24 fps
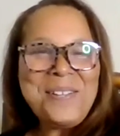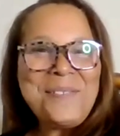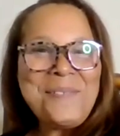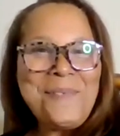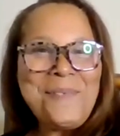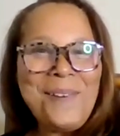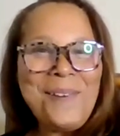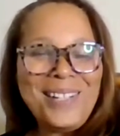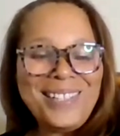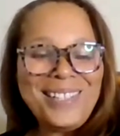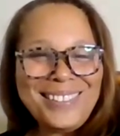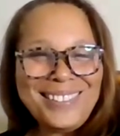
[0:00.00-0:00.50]

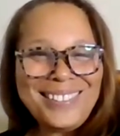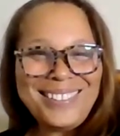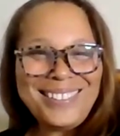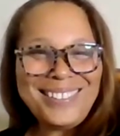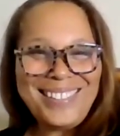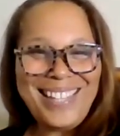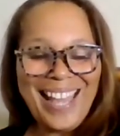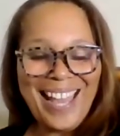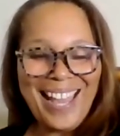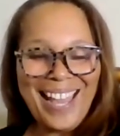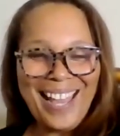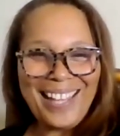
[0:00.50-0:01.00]
was
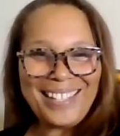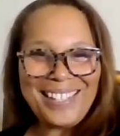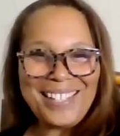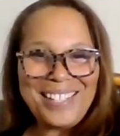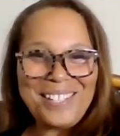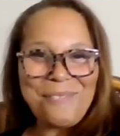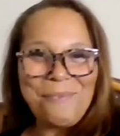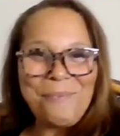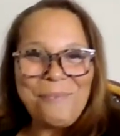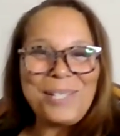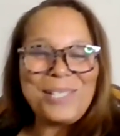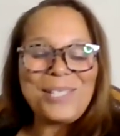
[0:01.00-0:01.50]
that
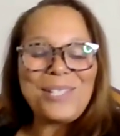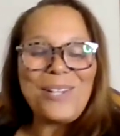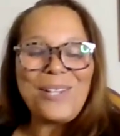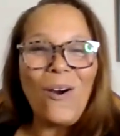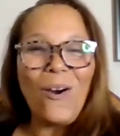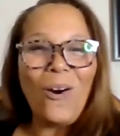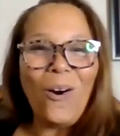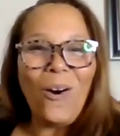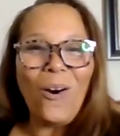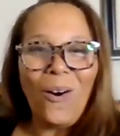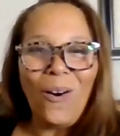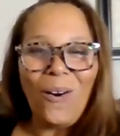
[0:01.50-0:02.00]
it was
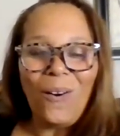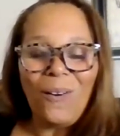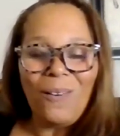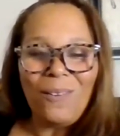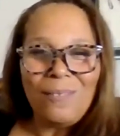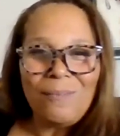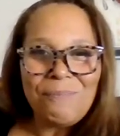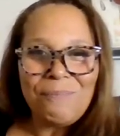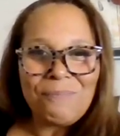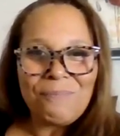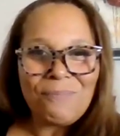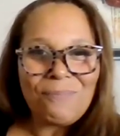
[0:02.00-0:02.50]

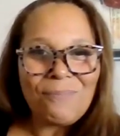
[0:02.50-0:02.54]
all,